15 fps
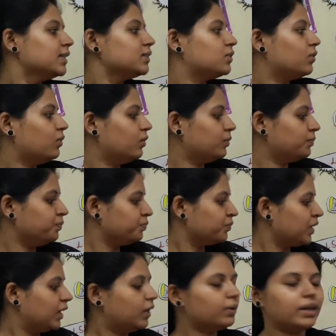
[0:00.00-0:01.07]
So
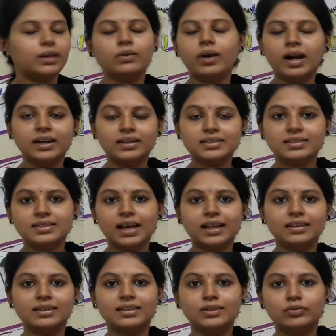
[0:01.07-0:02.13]
now can you
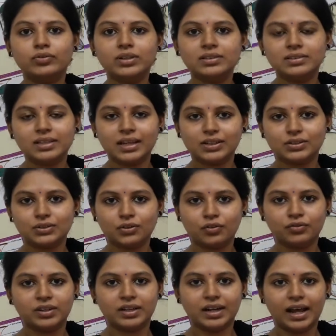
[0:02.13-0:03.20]
understand the differentiation
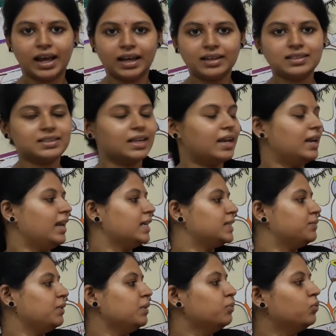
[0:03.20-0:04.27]
of the ranks? And
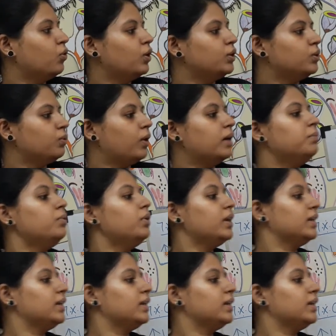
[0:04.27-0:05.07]
next we'll move on to one more